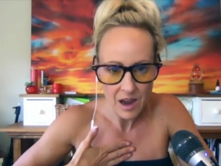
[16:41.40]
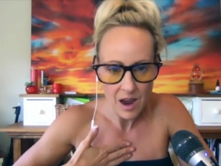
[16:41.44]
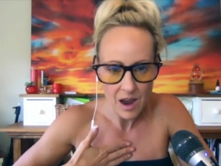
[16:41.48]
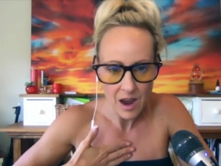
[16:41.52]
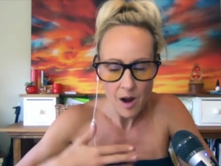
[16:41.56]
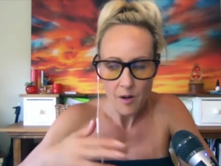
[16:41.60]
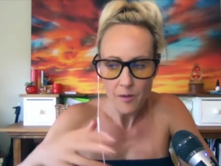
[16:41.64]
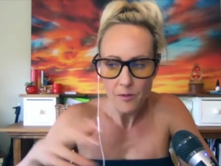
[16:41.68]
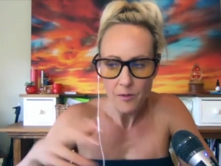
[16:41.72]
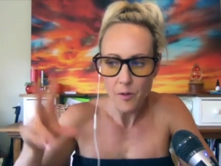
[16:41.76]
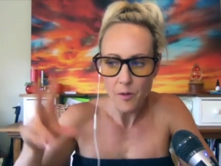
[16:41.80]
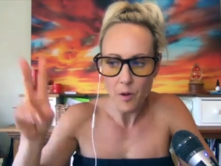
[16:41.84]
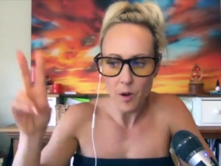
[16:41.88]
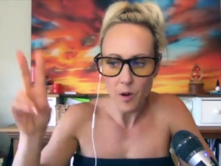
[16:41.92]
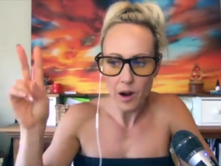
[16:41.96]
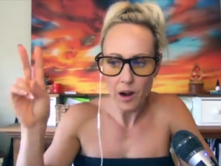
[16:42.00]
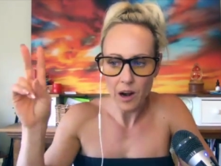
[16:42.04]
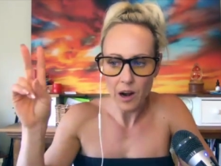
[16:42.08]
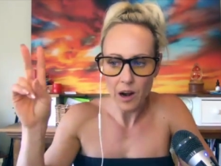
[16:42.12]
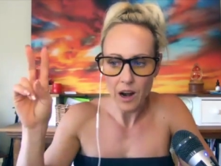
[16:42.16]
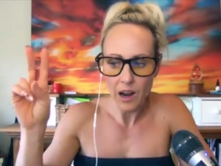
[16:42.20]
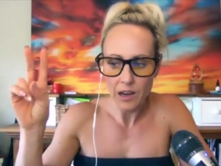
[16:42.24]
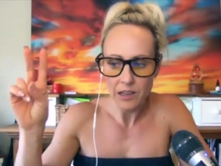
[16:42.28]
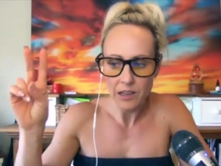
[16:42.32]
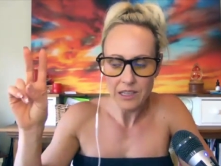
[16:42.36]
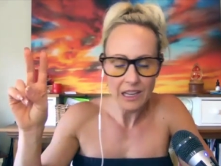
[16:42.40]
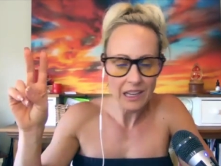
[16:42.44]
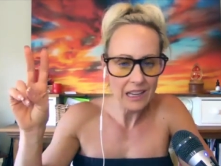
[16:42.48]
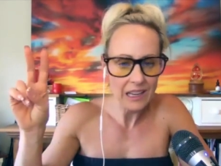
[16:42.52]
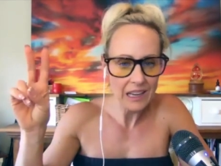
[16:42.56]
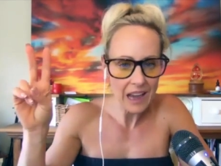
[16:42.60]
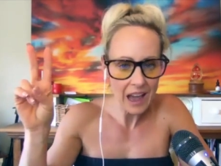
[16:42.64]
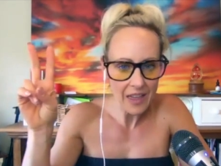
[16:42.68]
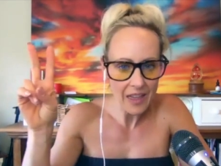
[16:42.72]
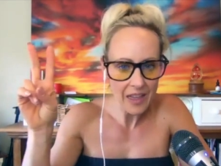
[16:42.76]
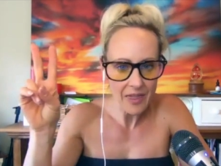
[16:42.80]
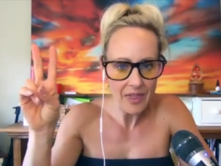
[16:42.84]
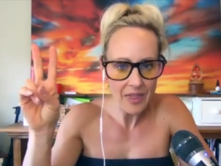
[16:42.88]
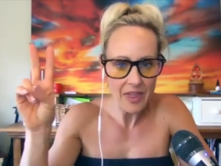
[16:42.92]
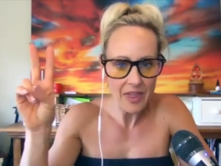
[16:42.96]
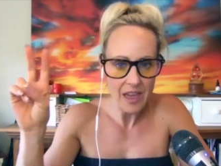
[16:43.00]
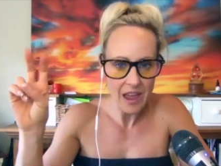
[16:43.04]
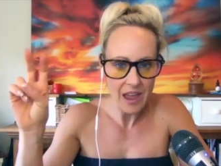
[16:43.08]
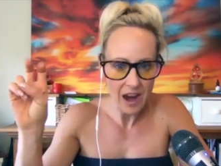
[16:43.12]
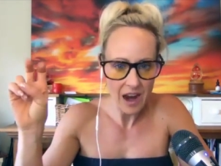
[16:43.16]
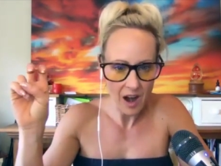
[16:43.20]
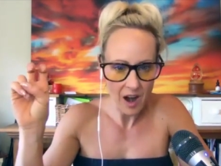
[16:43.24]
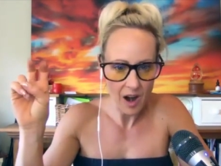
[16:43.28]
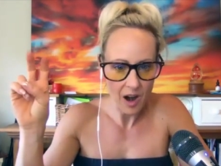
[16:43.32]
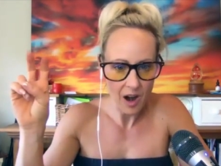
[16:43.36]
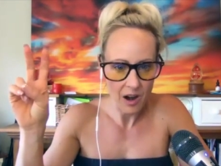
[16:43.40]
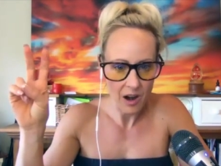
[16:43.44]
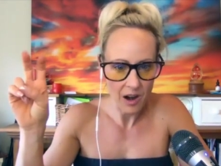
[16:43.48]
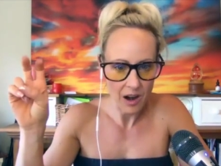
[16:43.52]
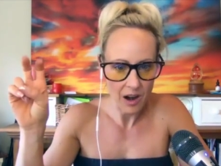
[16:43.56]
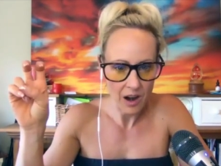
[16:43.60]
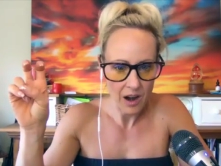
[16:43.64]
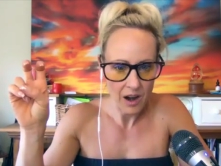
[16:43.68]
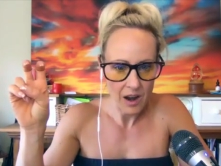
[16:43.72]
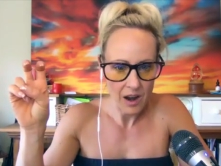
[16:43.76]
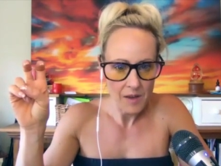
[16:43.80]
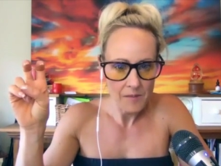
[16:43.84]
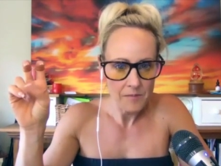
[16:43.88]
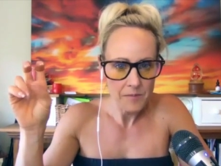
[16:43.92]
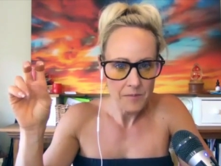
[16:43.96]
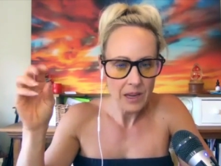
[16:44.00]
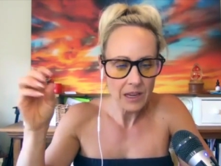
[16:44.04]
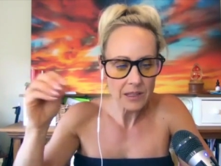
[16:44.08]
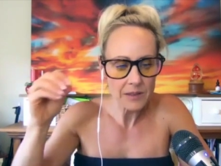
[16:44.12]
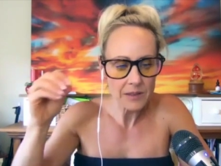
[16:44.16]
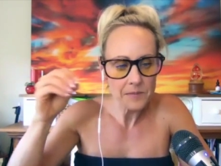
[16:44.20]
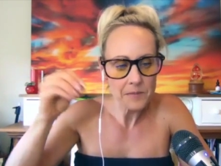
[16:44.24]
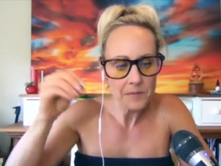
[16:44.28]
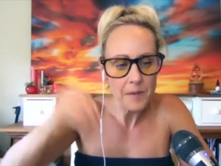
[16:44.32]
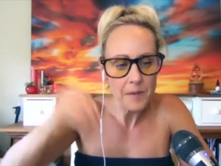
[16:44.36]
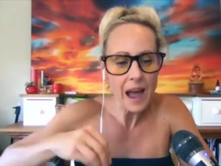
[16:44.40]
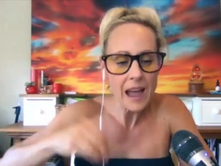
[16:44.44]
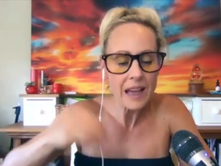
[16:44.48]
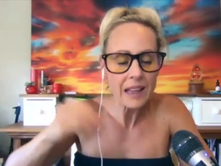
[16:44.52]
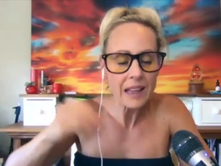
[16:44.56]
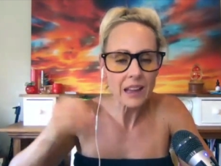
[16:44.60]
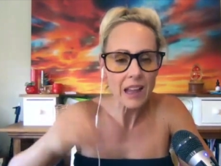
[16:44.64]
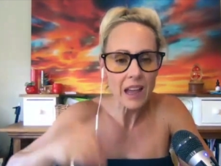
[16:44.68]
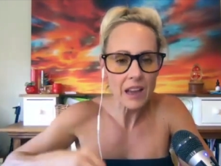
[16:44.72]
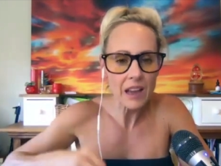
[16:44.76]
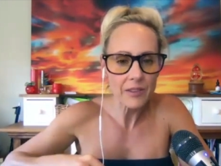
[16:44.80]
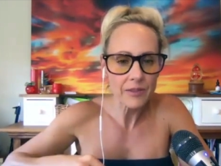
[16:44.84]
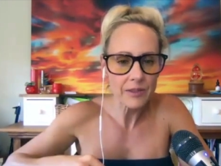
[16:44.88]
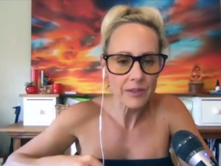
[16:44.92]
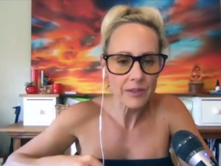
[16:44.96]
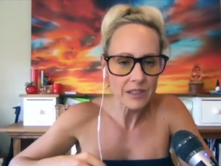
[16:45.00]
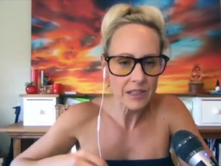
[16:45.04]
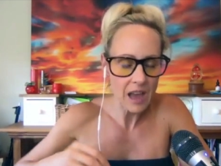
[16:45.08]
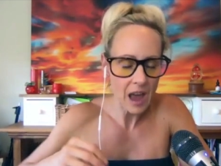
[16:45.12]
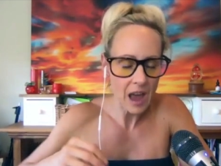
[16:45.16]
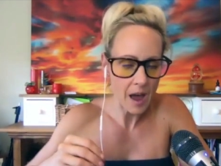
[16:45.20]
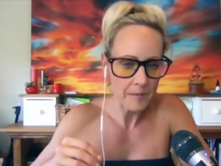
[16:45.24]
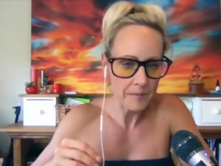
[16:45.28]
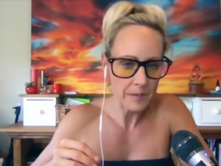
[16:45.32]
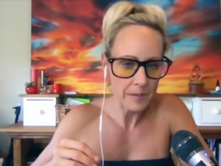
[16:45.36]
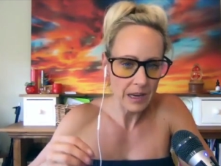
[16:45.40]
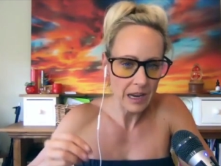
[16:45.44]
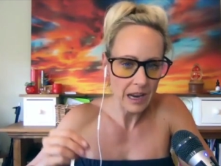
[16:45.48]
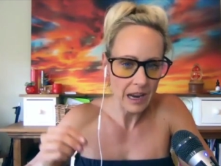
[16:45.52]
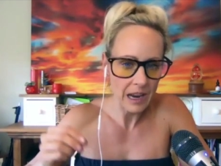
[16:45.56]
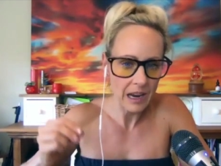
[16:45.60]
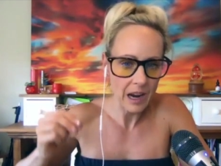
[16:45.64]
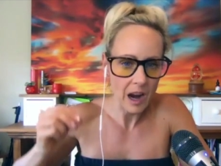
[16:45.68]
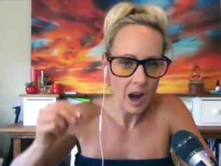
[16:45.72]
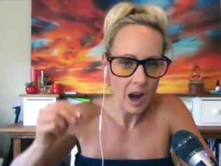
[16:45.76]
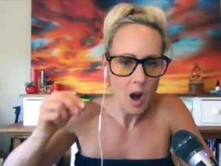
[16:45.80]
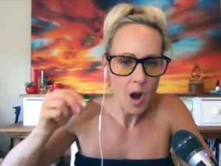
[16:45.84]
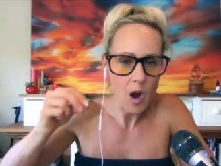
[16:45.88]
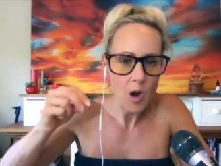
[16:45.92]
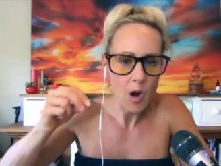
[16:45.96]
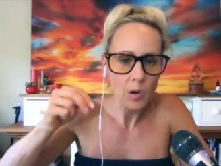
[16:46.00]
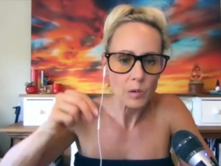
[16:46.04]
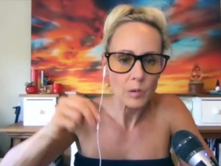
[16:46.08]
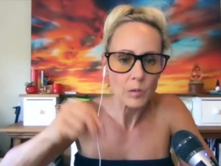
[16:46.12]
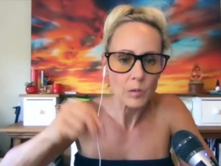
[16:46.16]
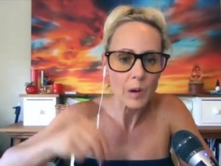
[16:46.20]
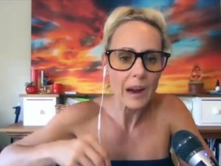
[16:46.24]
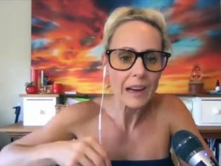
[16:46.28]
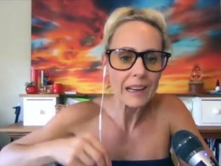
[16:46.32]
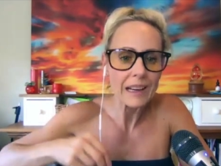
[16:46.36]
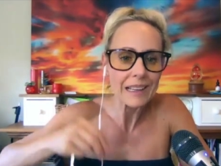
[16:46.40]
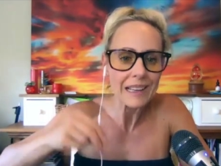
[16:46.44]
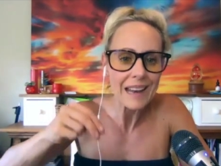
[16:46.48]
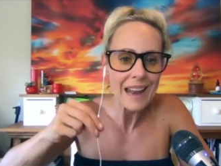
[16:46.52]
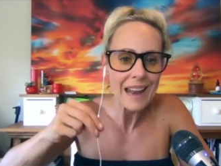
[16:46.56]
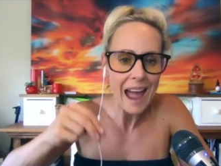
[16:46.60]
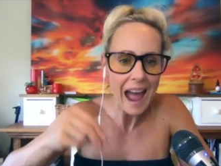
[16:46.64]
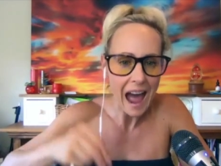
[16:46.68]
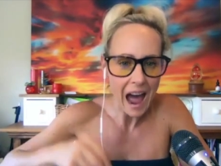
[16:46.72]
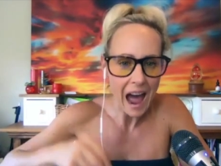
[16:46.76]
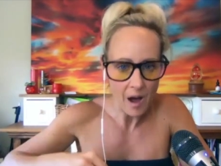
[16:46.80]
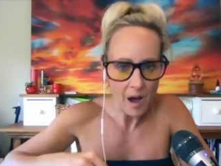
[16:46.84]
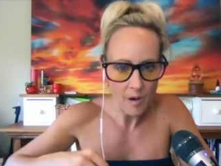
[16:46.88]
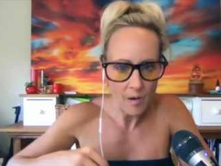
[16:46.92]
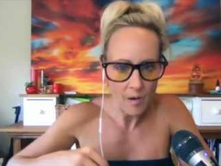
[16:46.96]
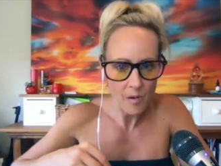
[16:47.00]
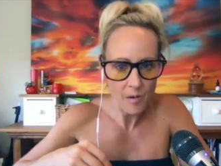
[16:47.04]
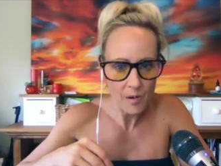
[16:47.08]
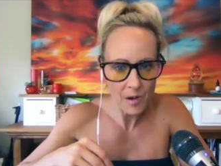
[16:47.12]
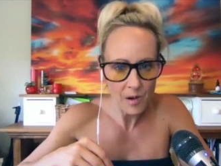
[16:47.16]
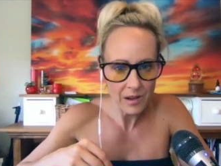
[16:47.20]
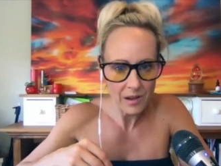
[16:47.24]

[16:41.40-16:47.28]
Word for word: to get there, because my life is happening right now.